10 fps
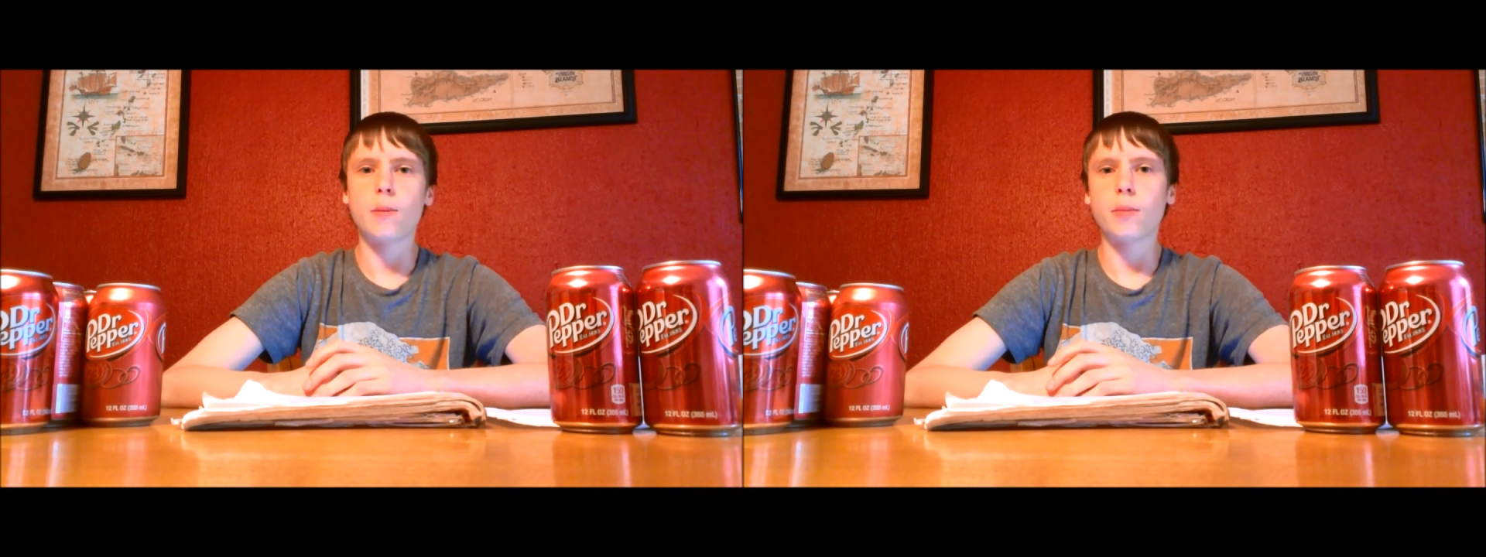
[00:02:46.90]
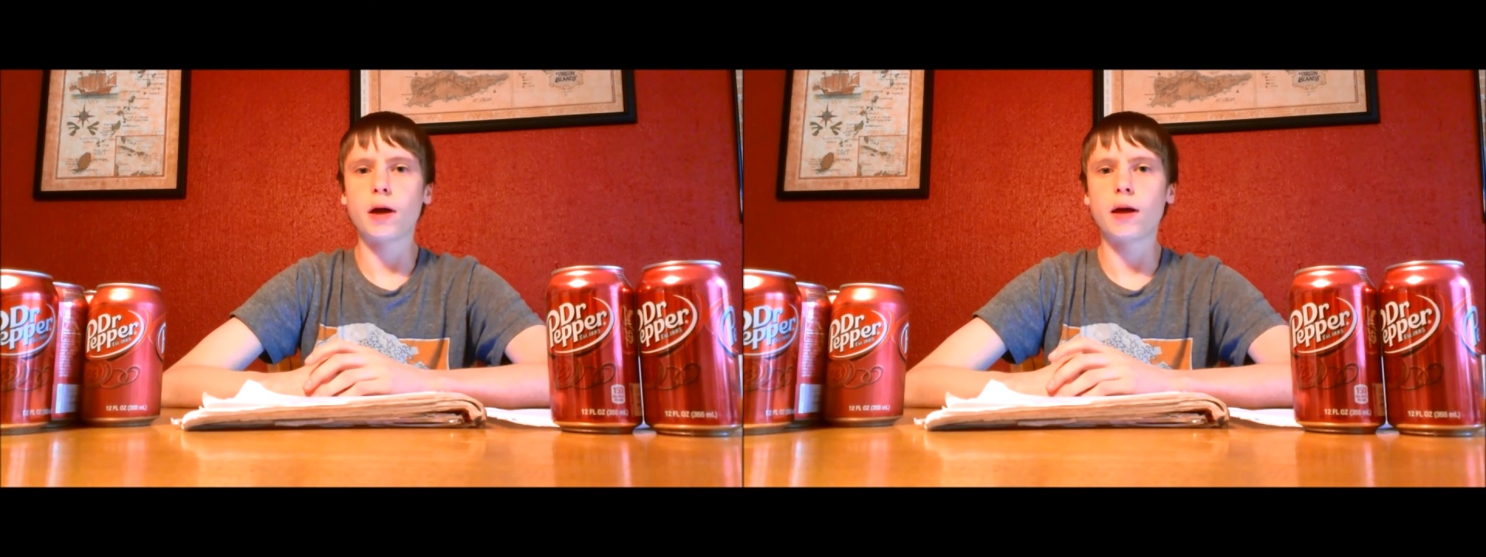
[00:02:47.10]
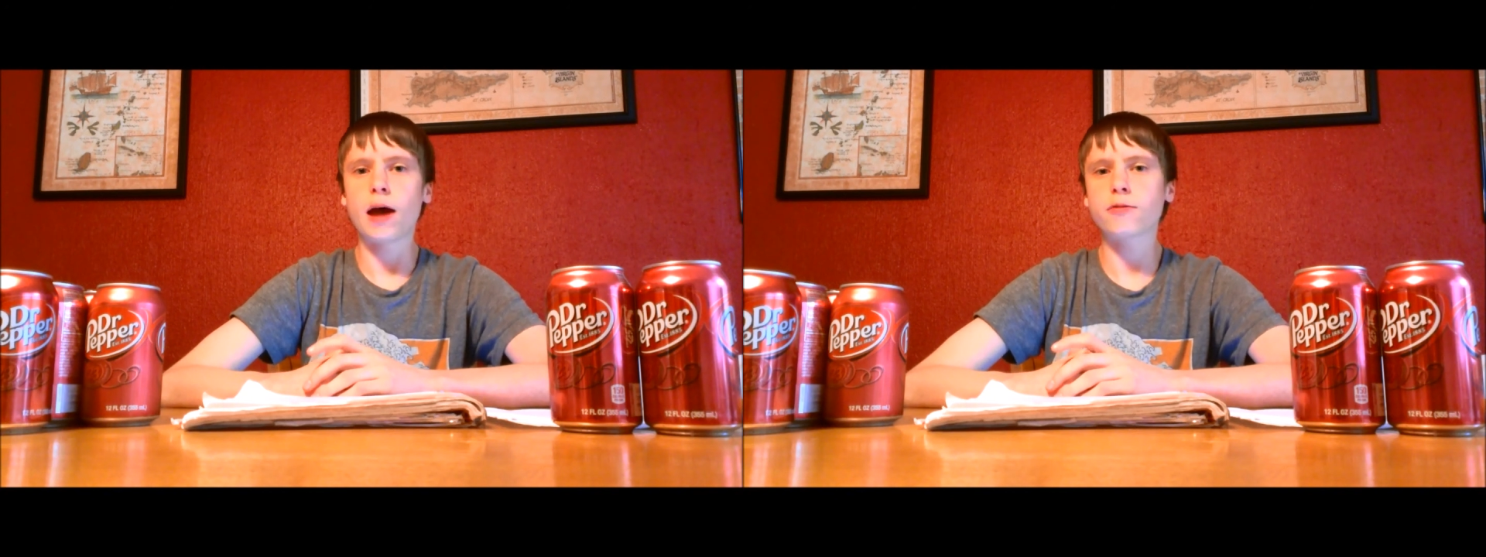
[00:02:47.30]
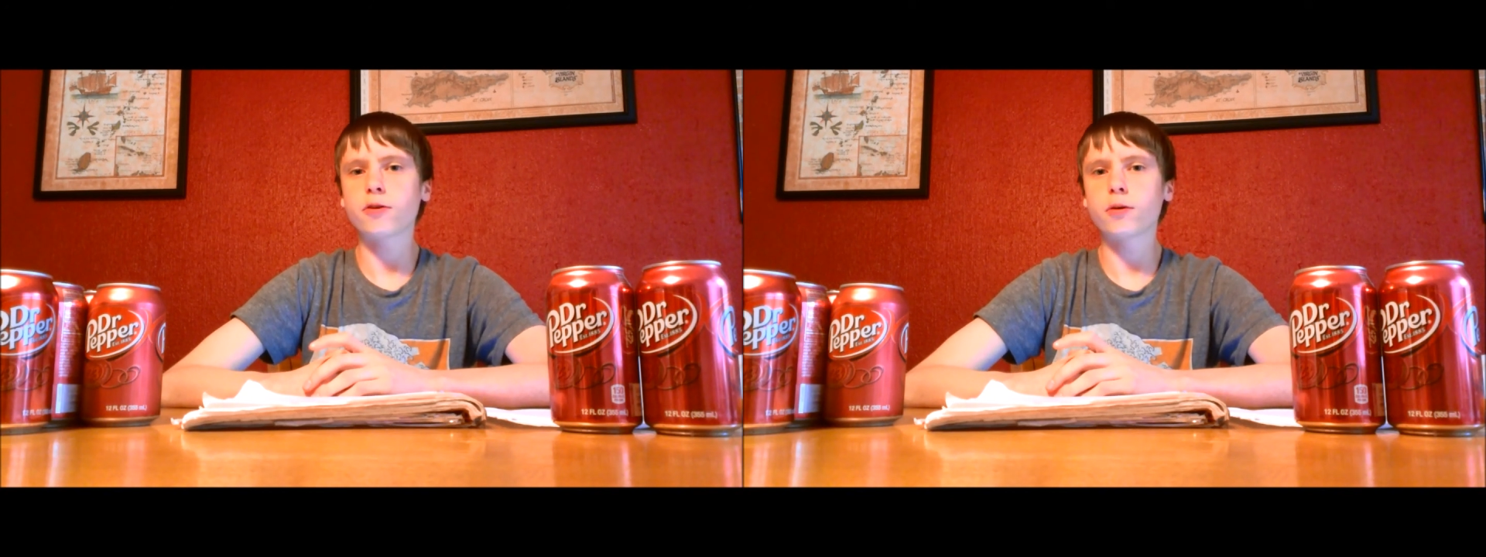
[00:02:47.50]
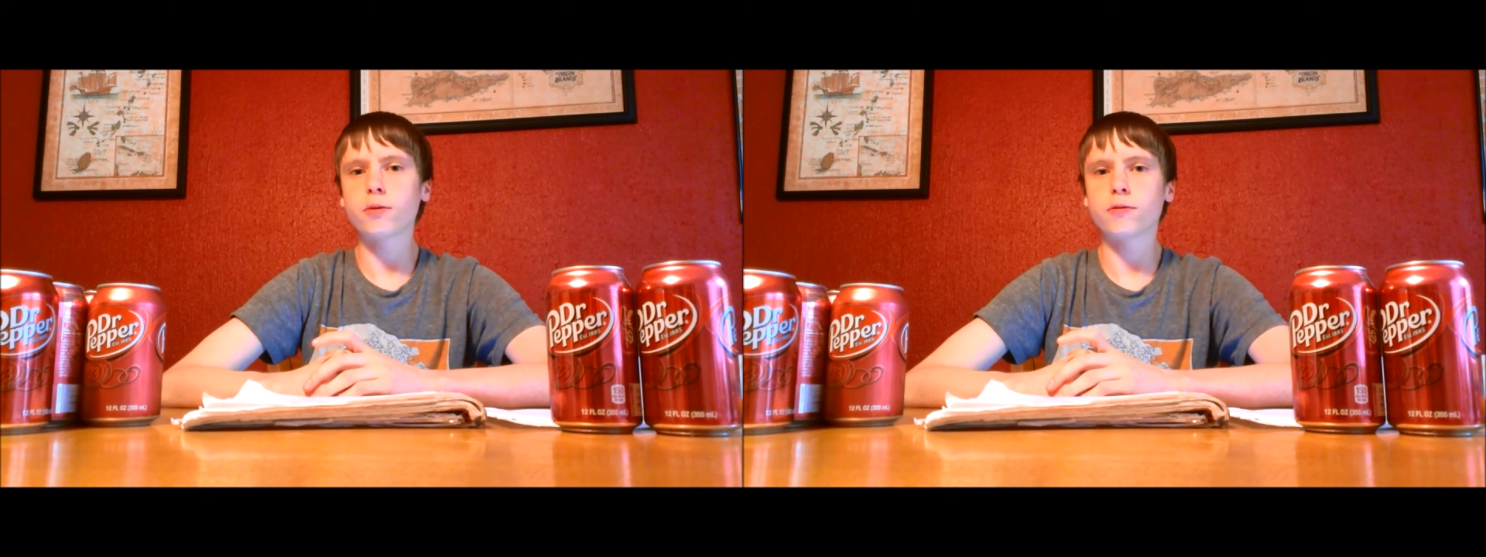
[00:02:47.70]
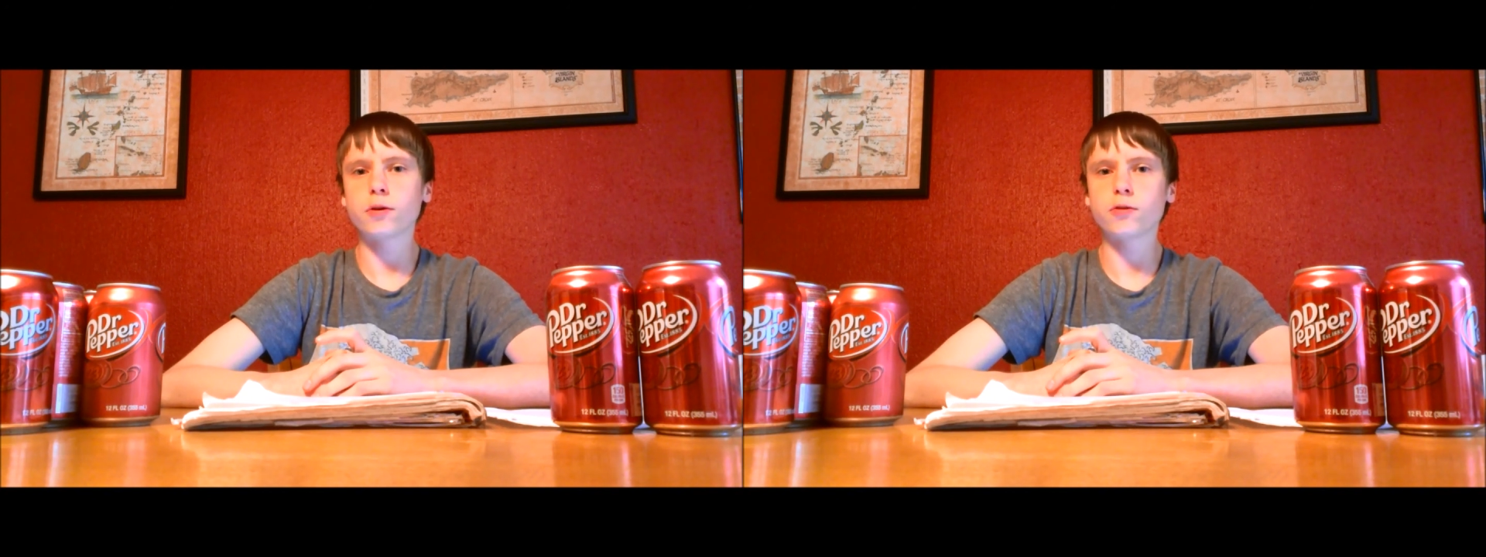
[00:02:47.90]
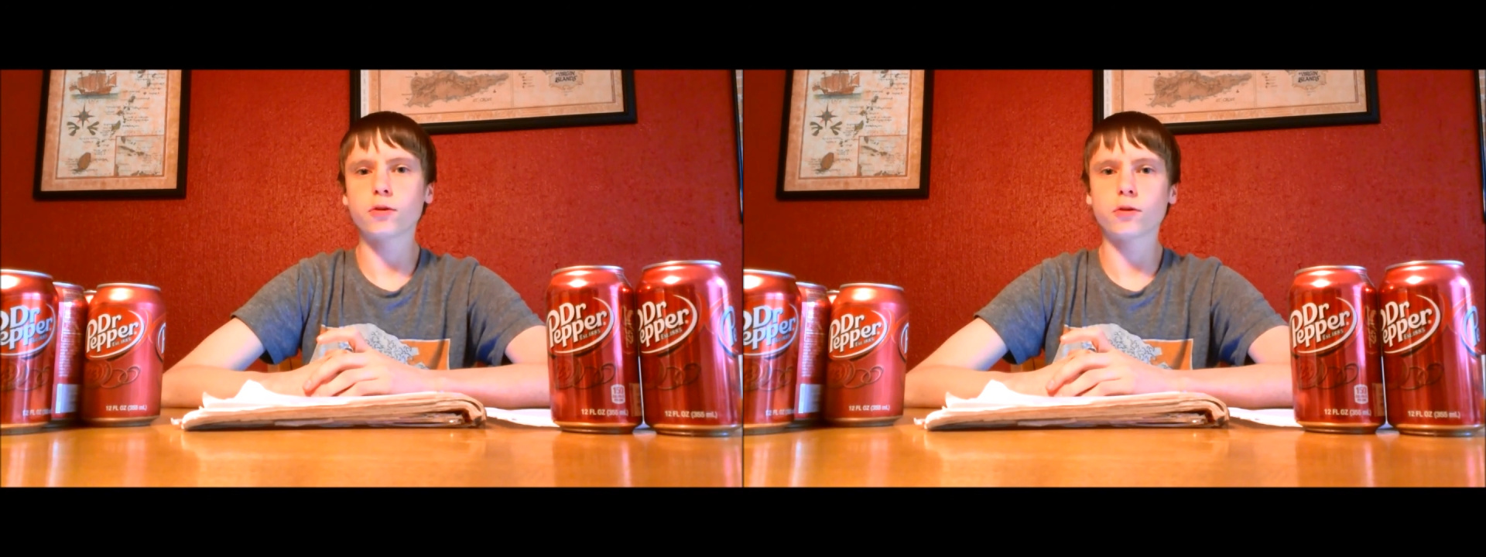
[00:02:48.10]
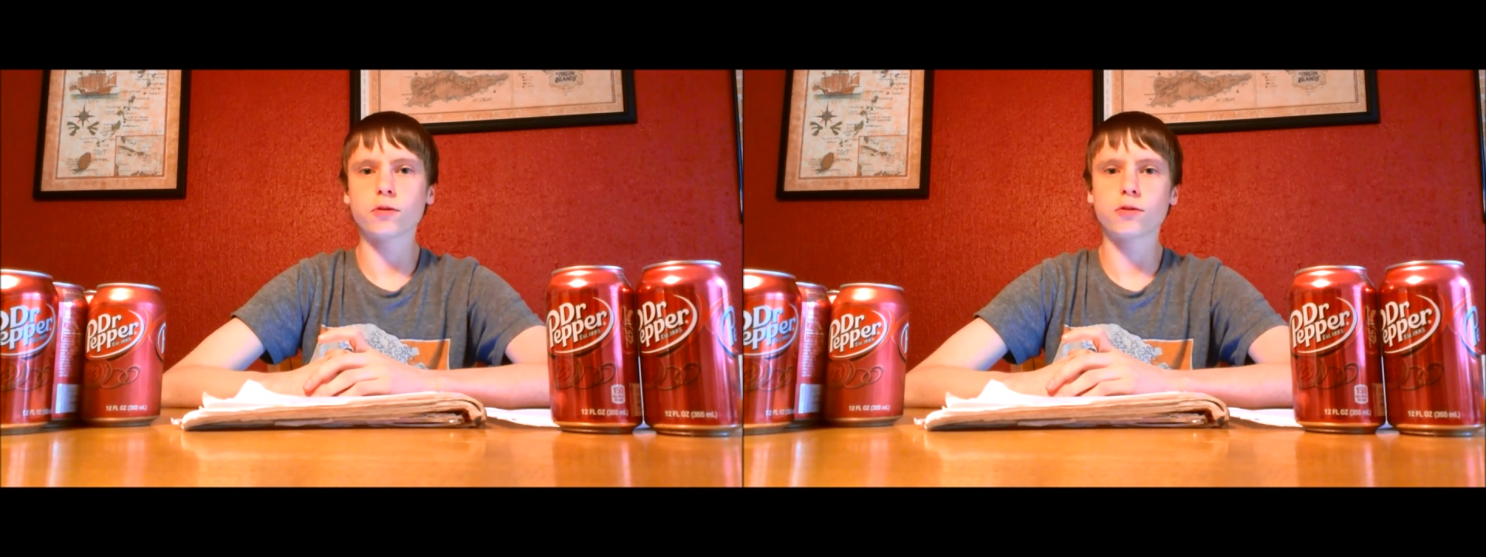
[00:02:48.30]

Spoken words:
But after a refusal